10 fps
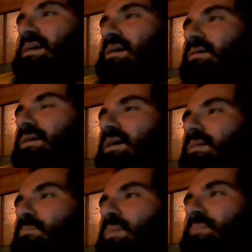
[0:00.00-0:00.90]
about
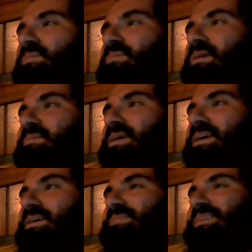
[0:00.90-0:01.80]
Bobby B
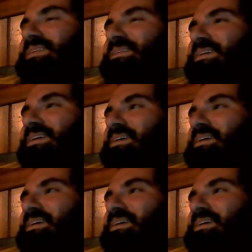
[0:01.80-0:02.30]
memes.